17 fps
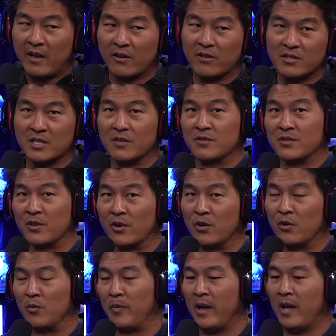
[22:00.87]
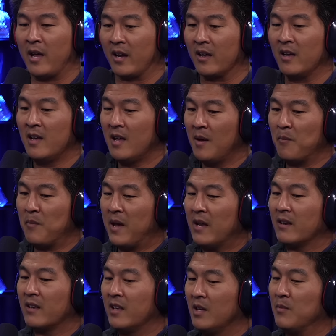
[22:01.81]
ourselves on our own back,
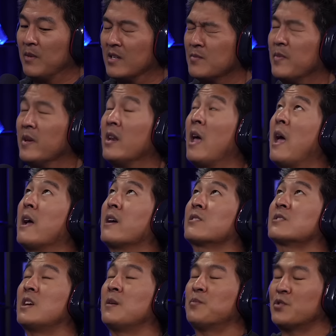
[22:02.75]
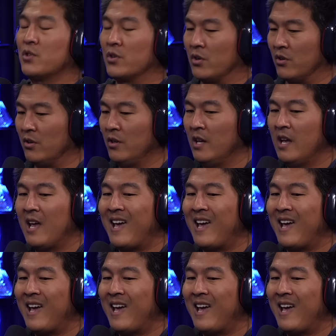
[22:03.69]
Matt Kim has been exceptional